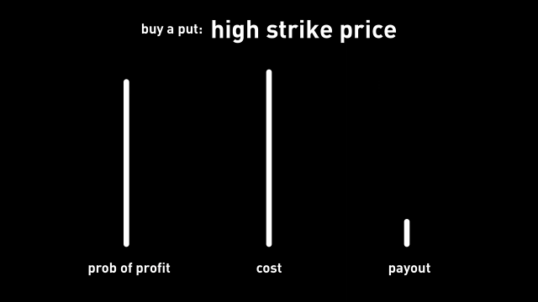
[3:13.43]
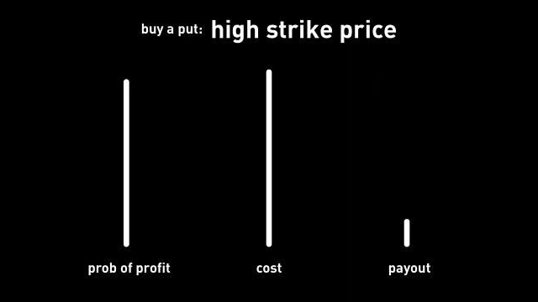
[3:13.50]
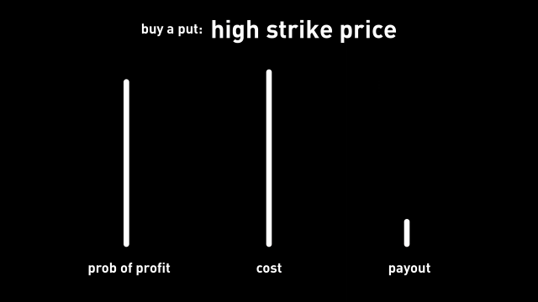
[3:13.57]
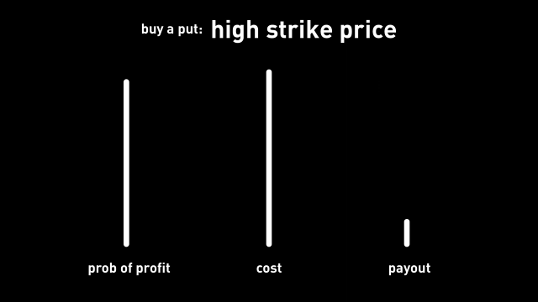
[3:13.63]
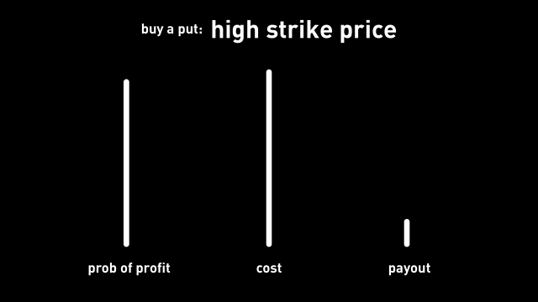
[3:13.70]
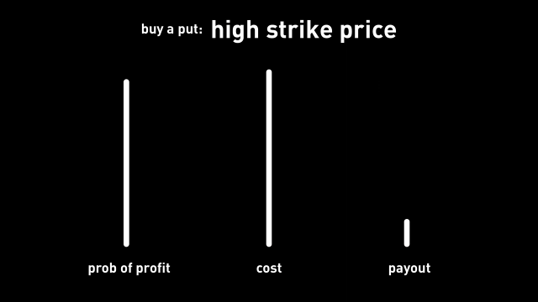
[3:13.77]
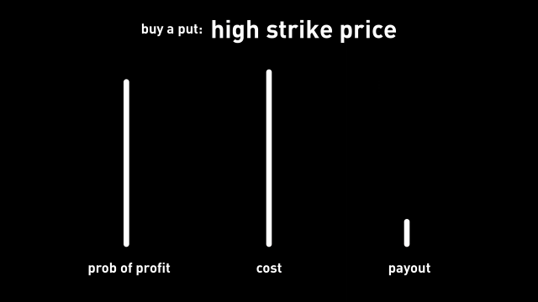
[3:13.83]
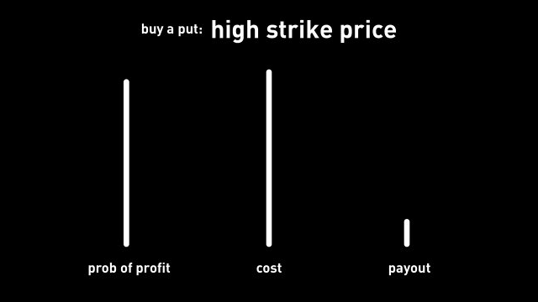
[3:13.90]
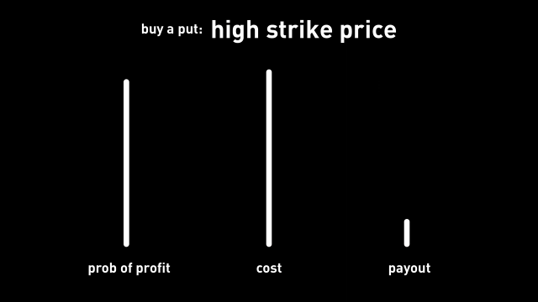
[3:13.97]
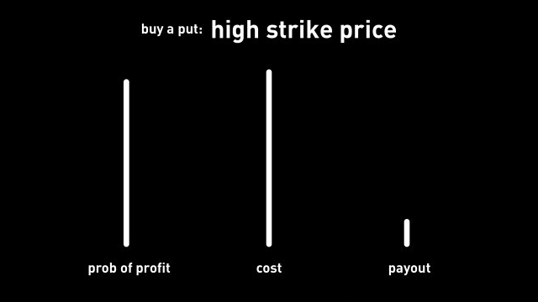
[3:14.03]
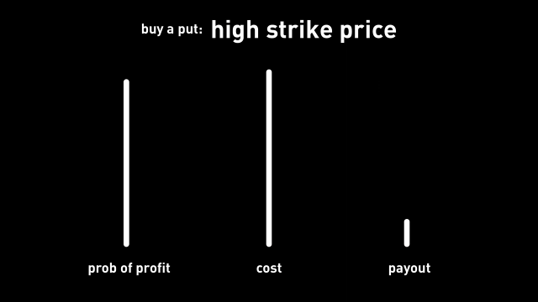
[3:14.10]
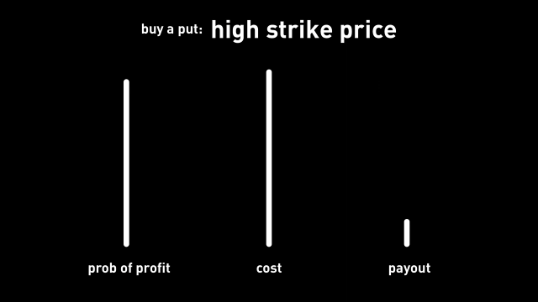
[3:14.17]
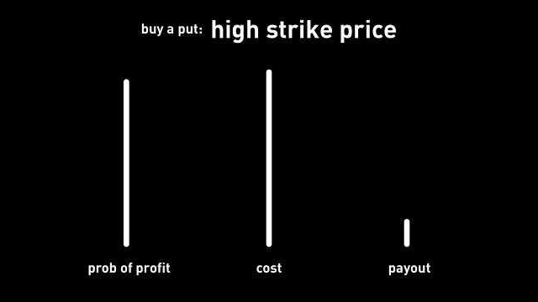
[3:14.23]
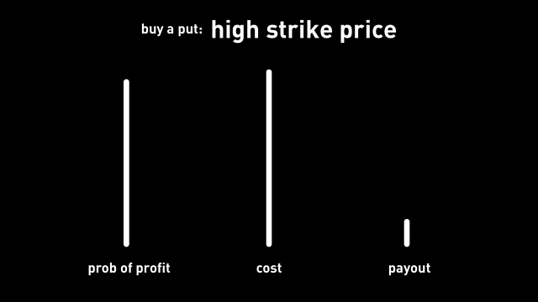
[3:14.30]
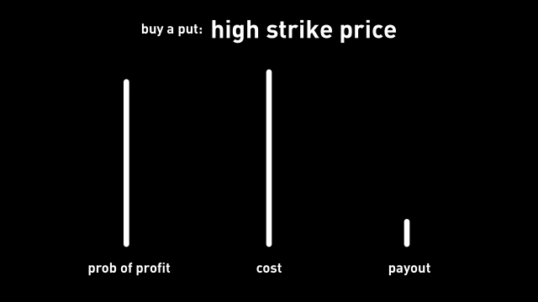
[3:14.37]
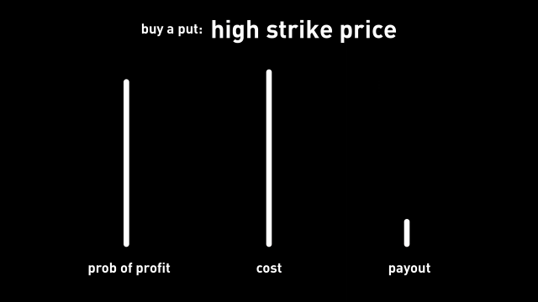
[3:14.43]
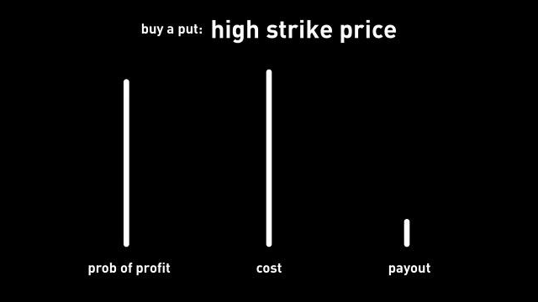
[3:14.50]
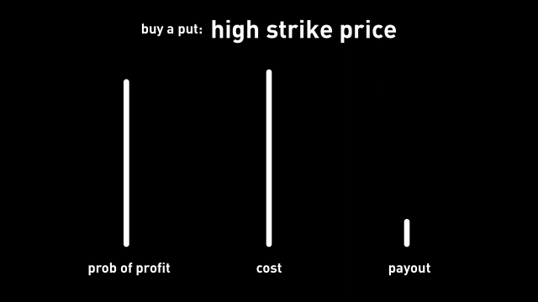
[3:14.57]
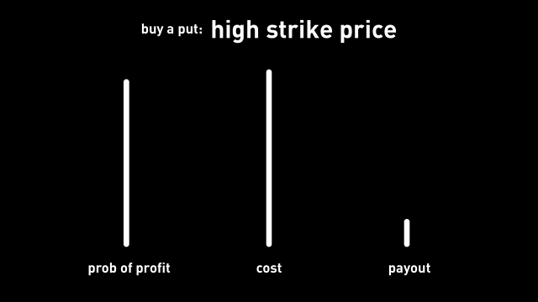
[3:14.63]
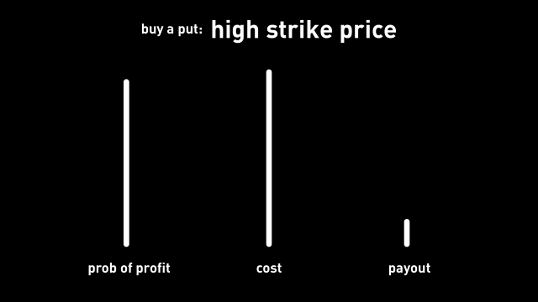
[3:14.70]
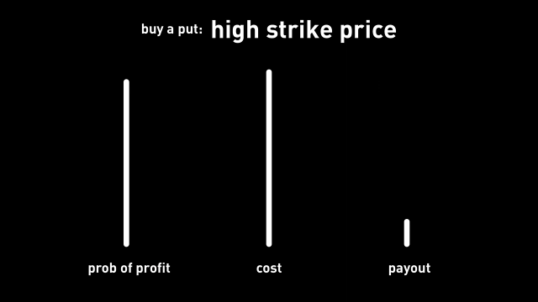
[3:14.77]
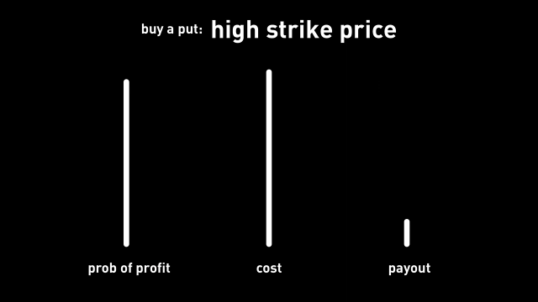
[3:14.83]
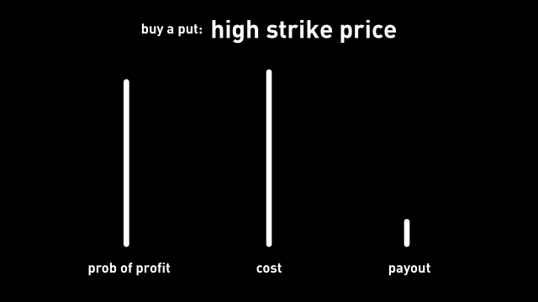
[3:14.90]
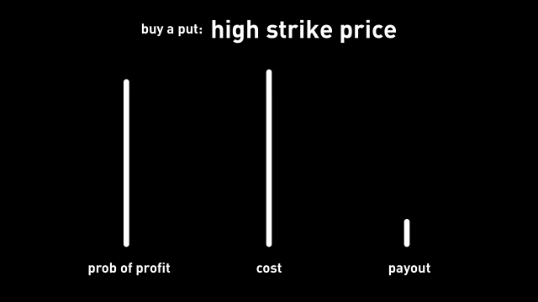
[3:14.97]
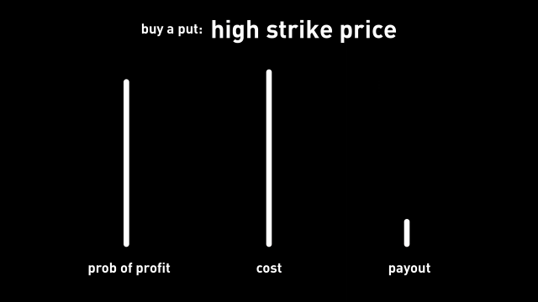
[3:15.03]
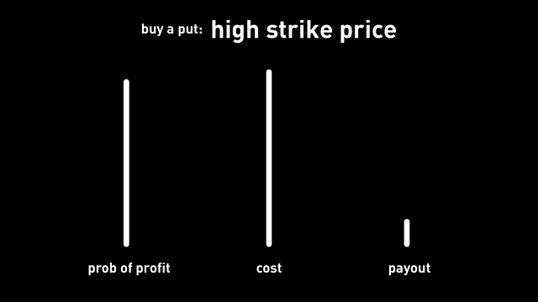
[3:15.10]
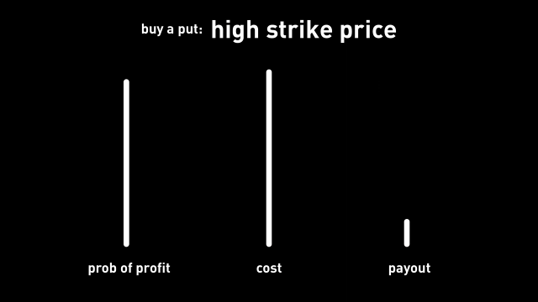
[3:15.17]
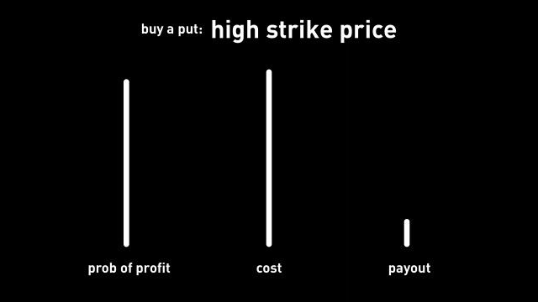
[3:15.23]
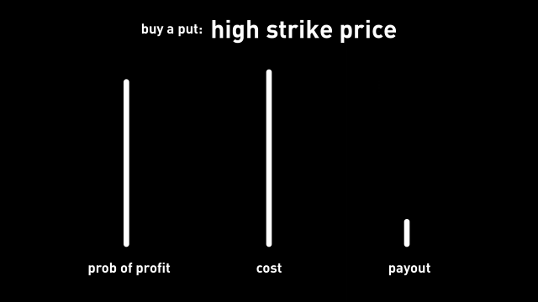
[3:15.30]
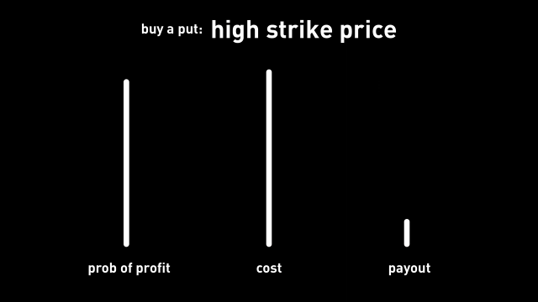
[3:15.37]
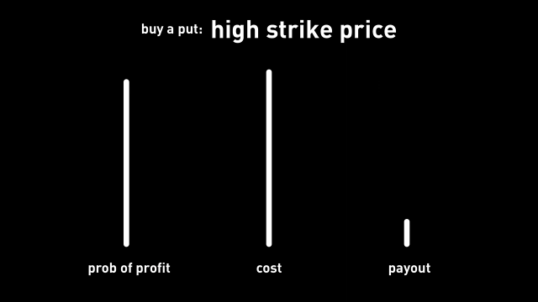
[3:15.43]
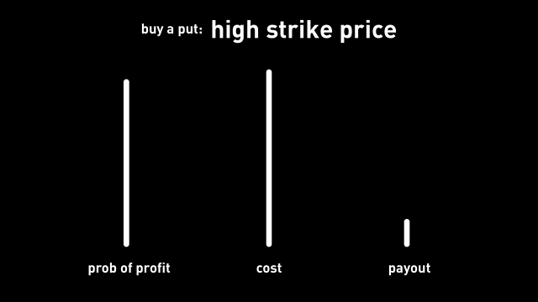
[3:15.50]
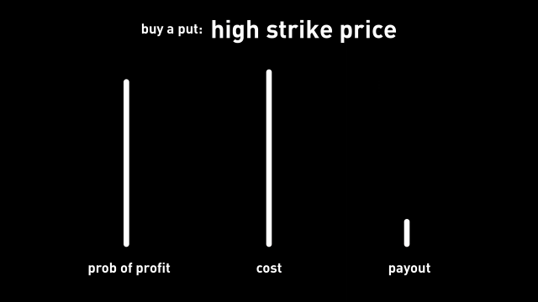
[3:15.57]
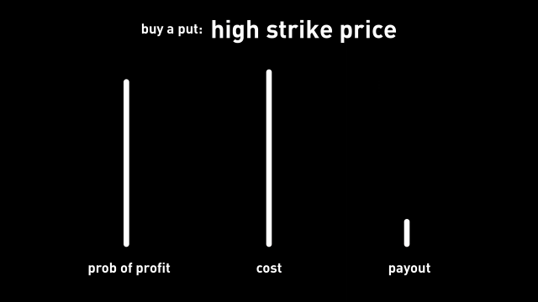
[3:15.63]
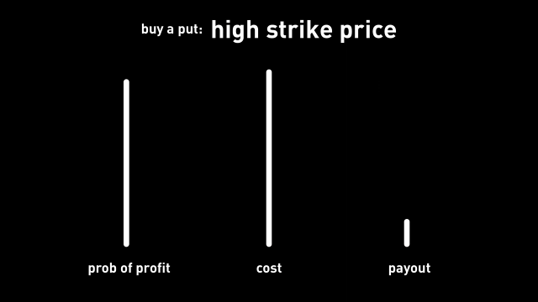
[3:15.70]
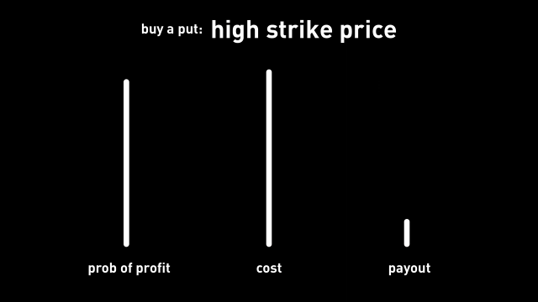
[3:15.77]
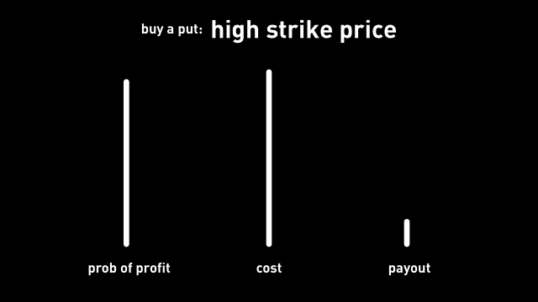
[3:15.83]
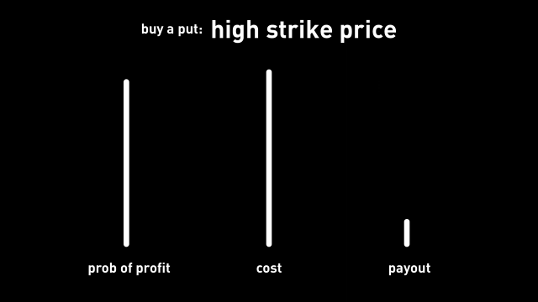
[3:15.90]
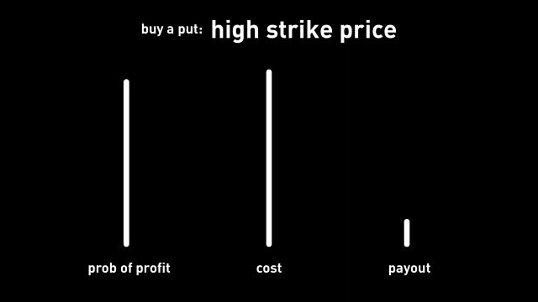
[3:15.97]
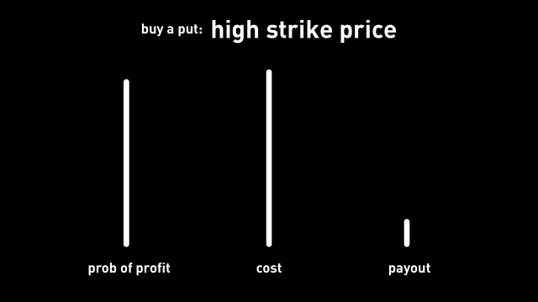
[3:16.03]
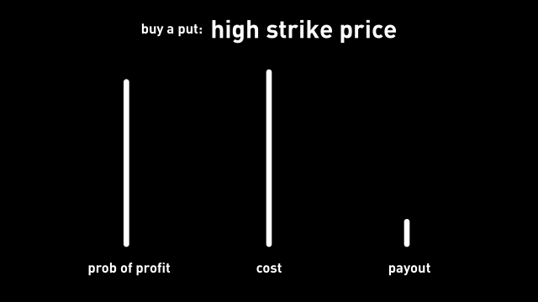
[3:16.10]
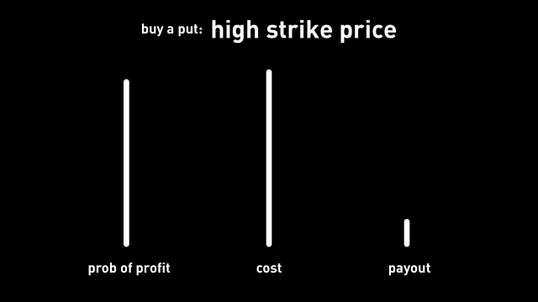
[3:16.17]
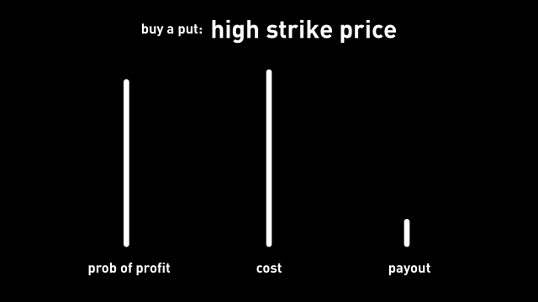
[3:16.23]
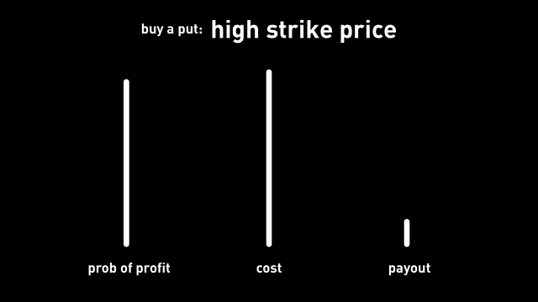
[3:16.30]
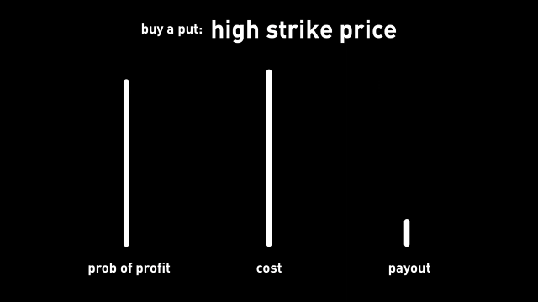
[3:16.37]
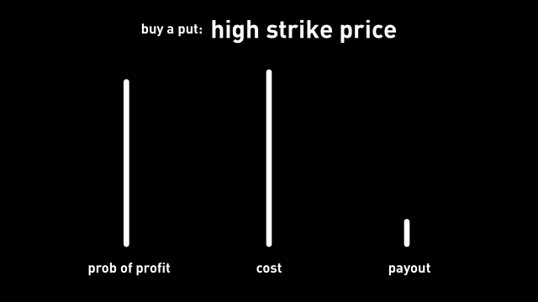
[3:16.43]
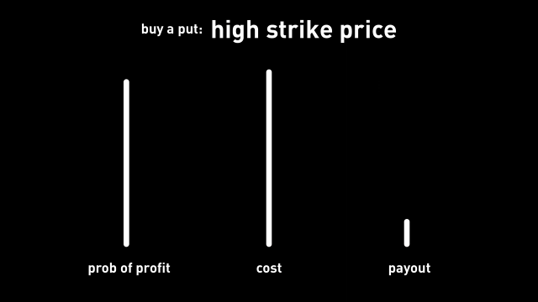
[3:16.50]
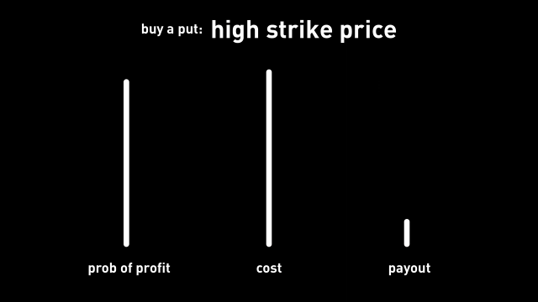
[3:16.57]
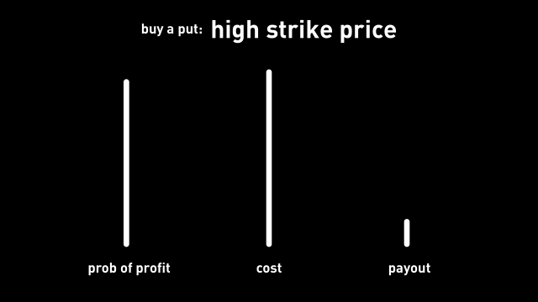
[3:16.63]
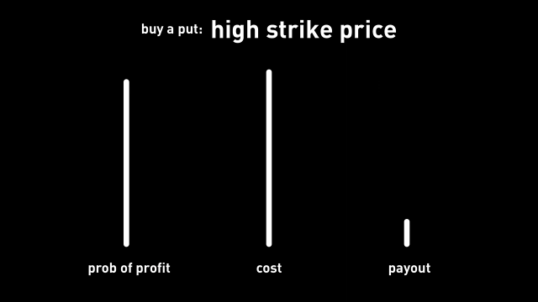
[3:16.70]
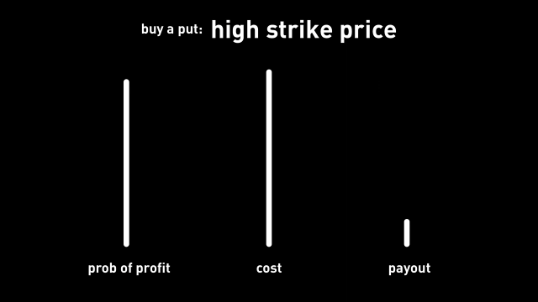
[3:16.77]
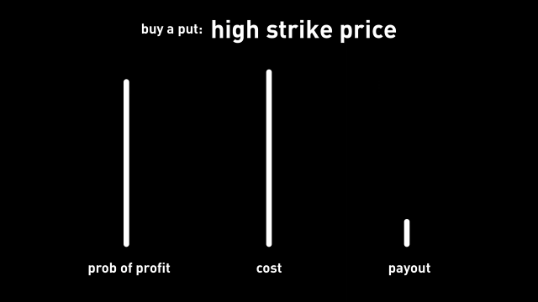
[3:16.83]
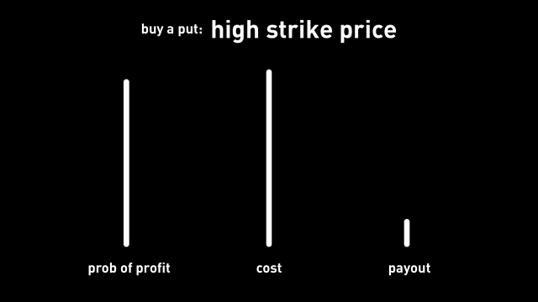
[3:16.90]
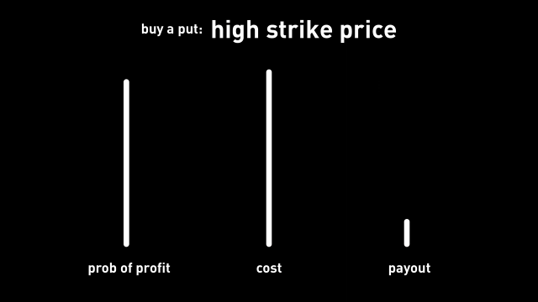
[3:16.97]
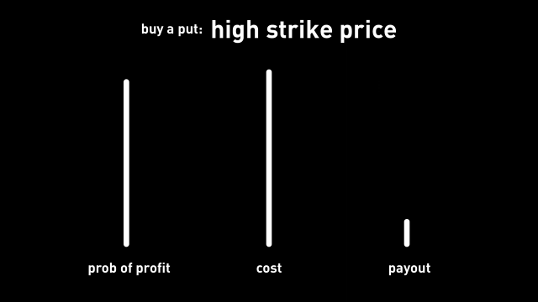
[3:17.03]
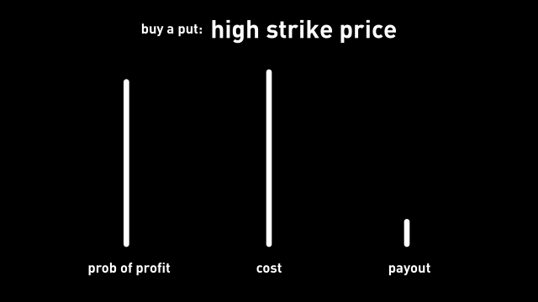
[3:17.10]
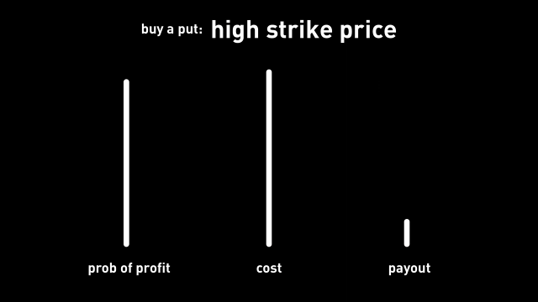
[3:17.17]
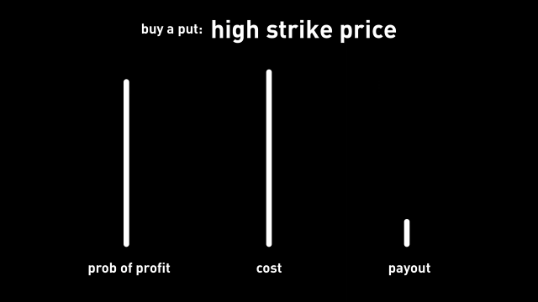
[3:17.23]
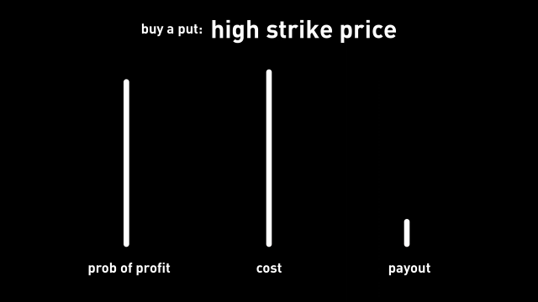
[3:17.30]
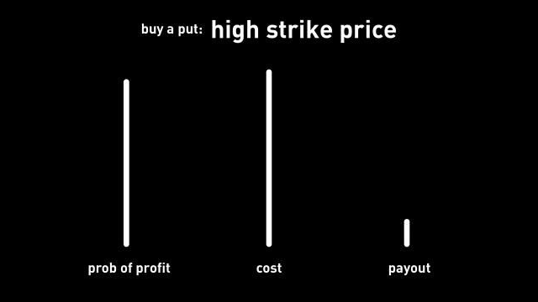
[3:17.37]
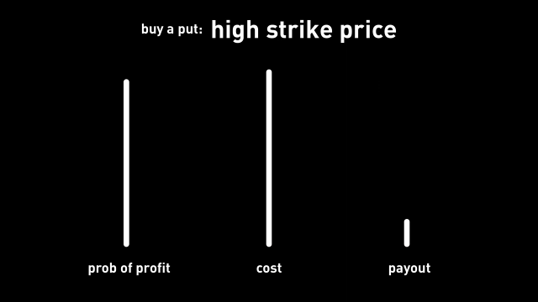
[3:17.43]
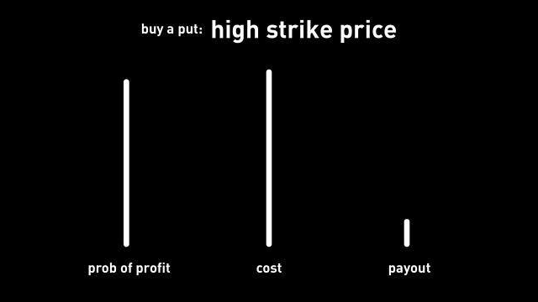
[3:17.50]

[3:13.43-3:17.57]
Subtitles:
Nobody's mouth can be seen.